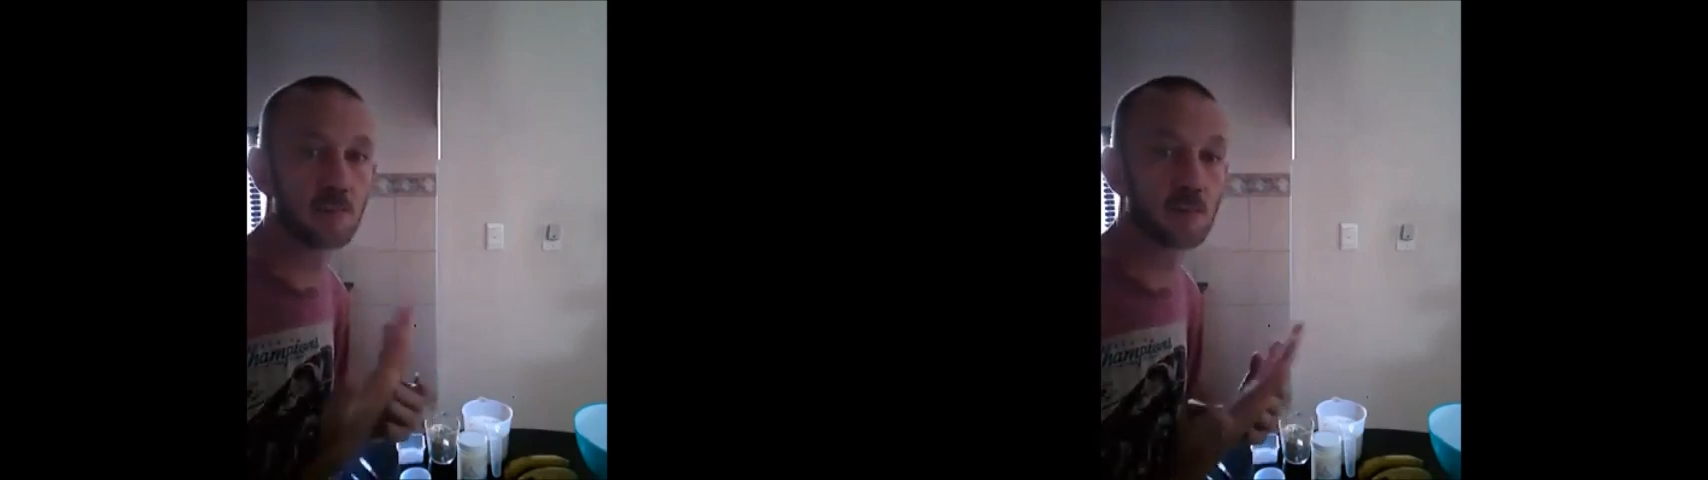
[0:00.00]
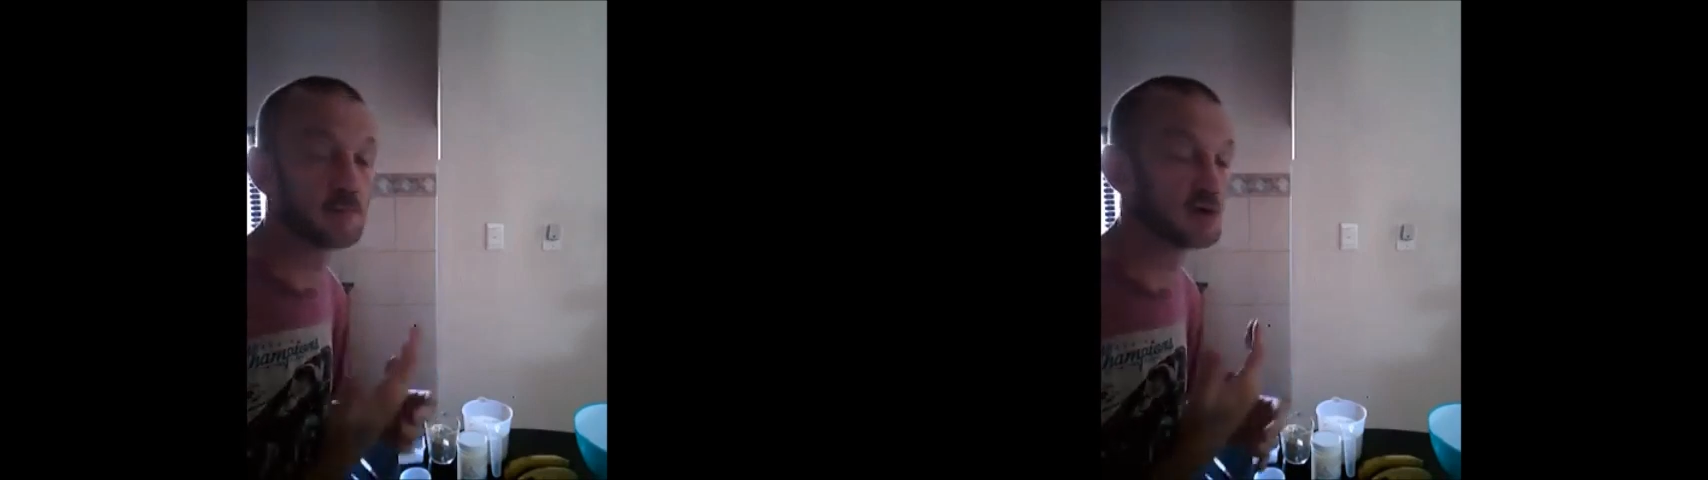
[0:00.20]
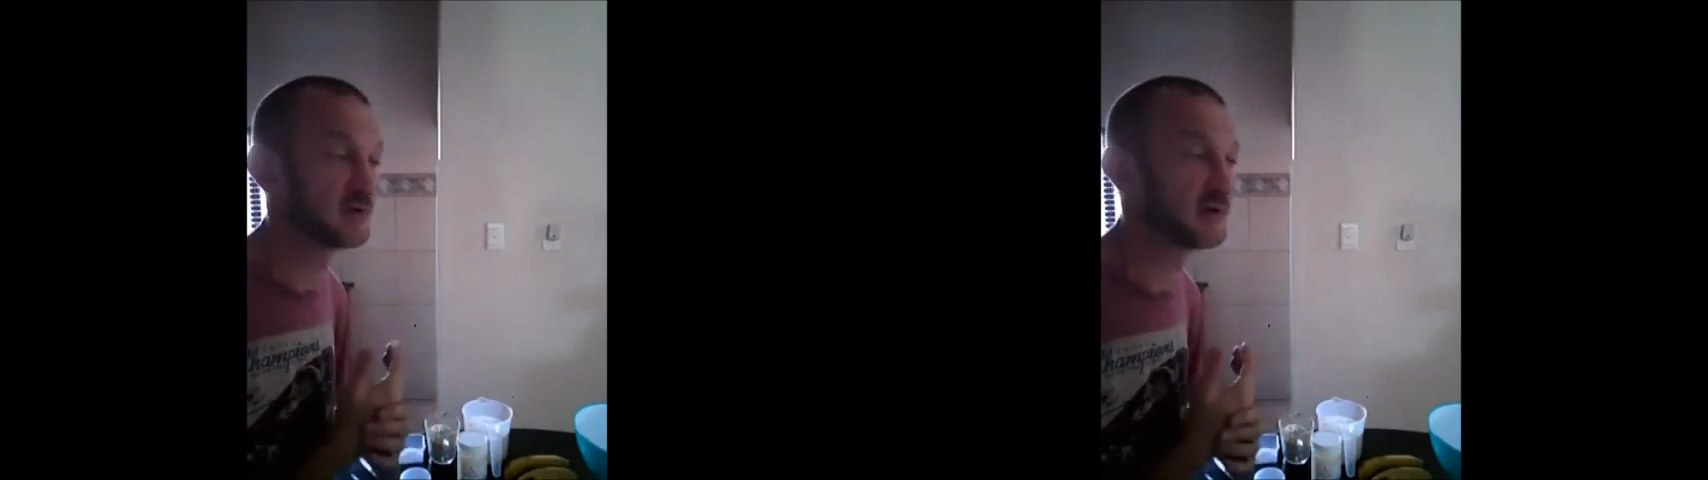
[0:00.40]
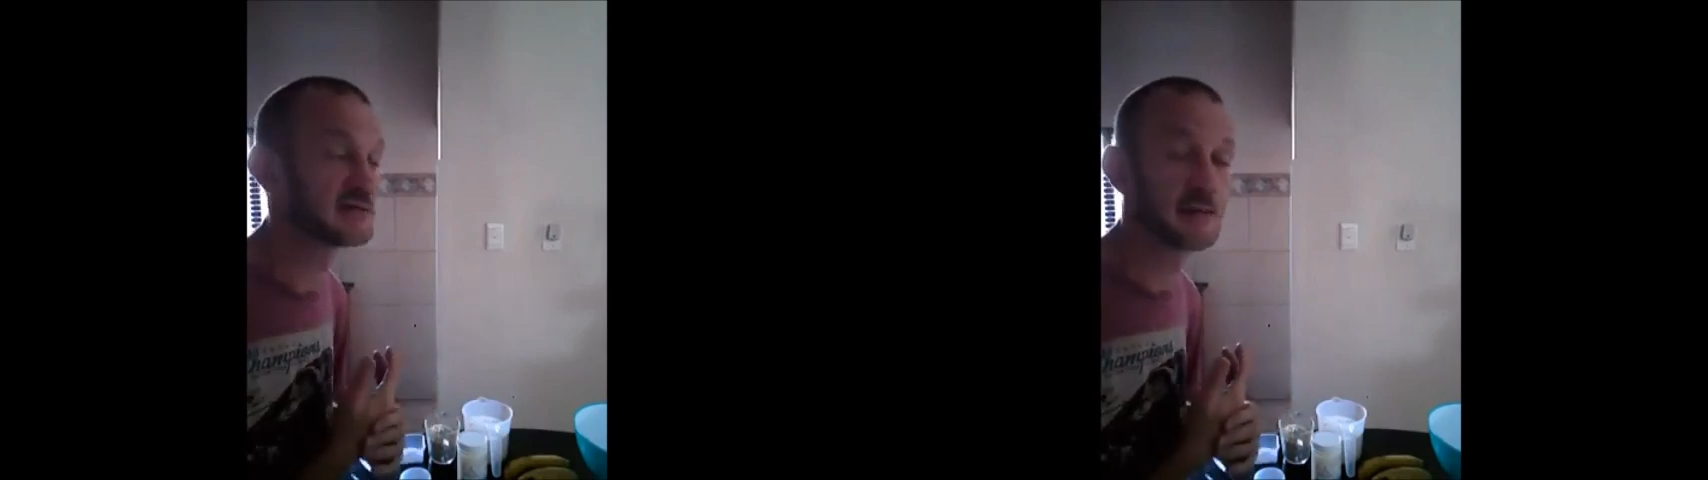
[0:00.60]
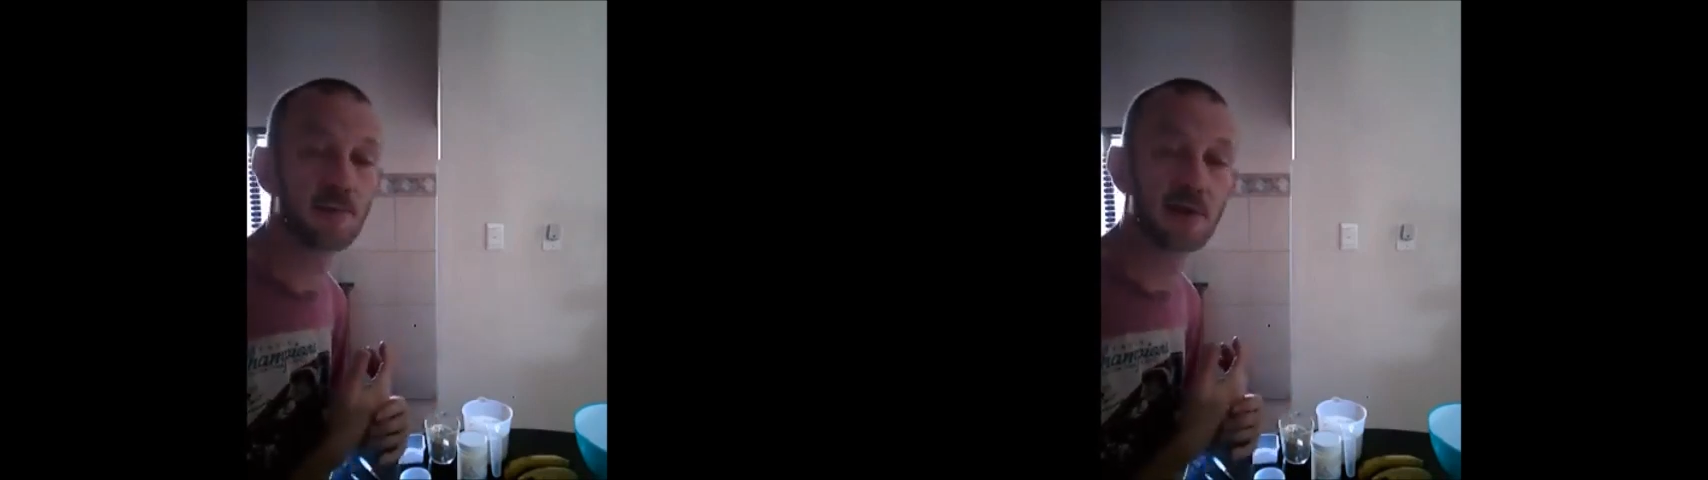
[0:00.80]
Sometimes you
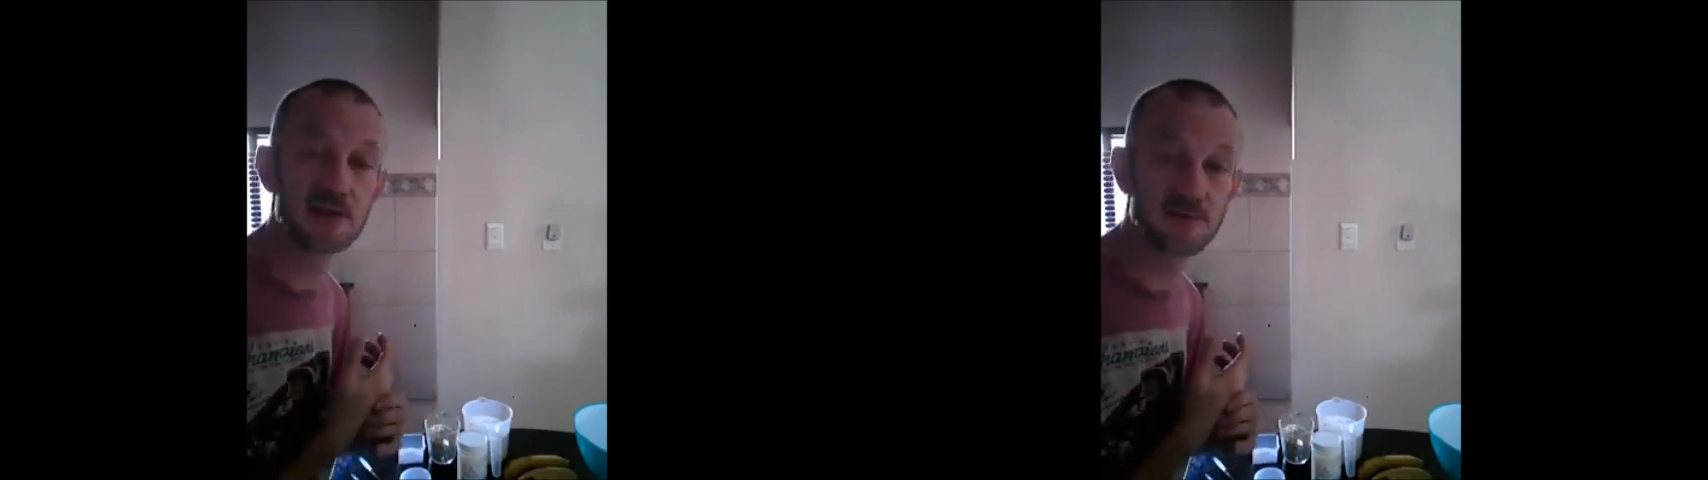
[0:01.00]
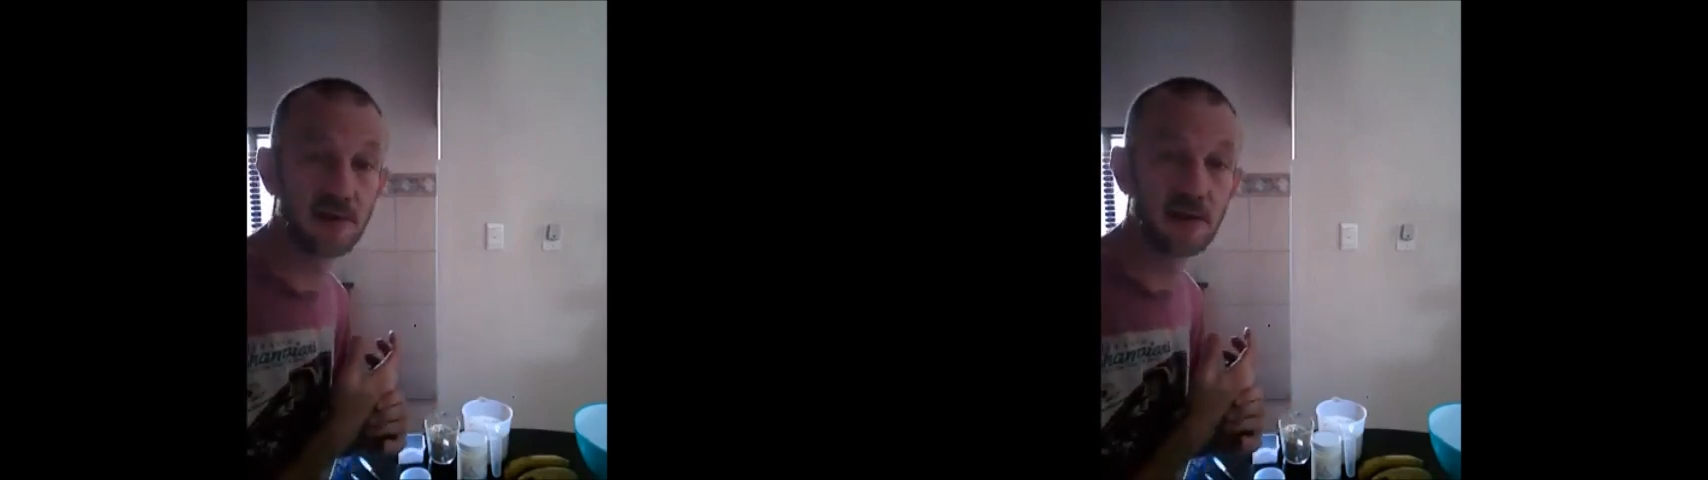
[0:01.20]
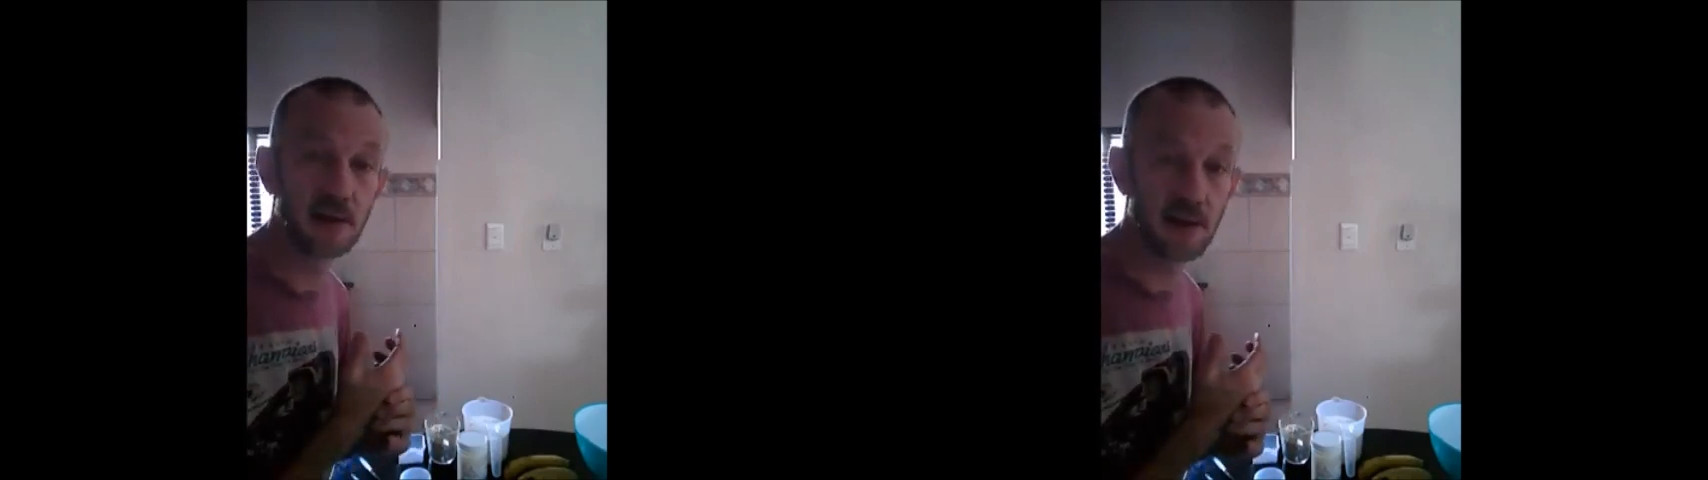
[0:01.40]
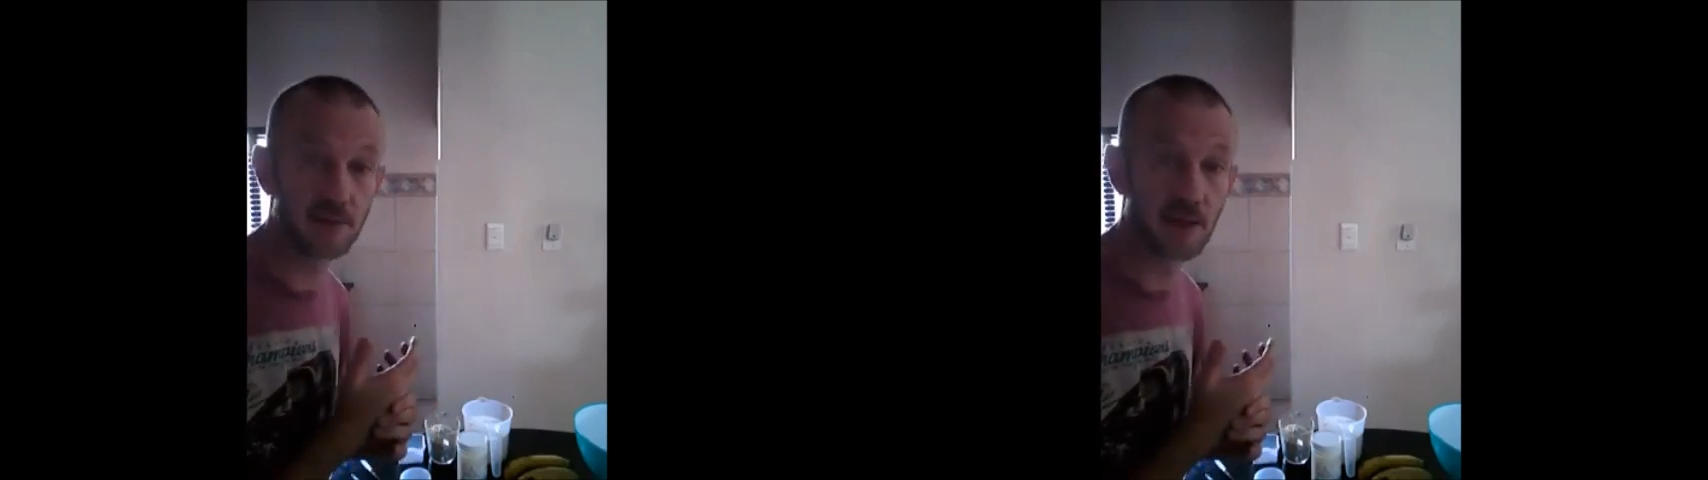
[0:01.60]
think something is vegan